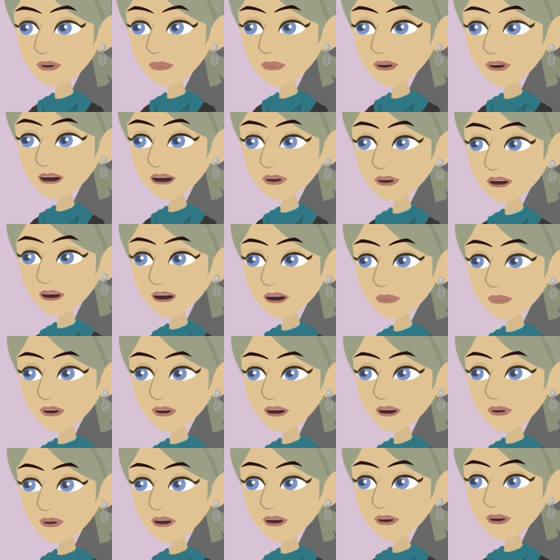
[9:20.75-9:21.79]
wouldn't
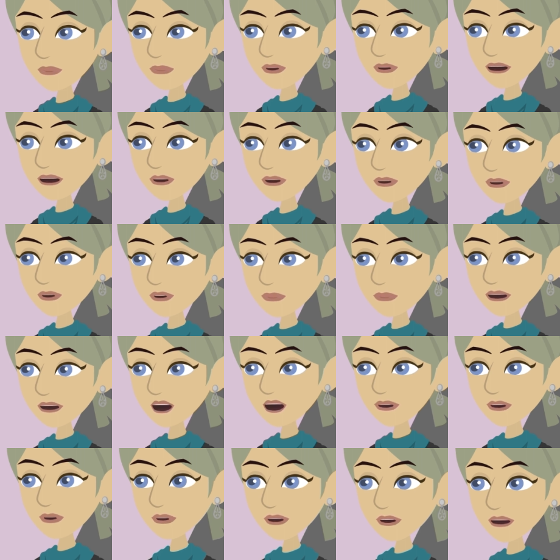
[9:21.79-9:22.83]
even trying to
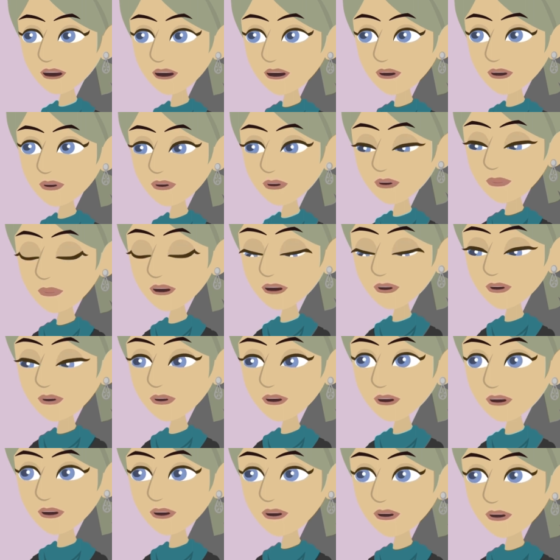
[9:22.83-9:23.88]
force a manifestation
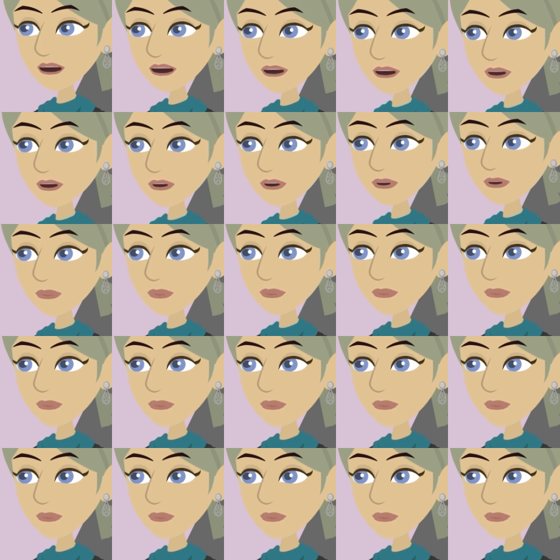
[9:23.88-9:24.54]
in words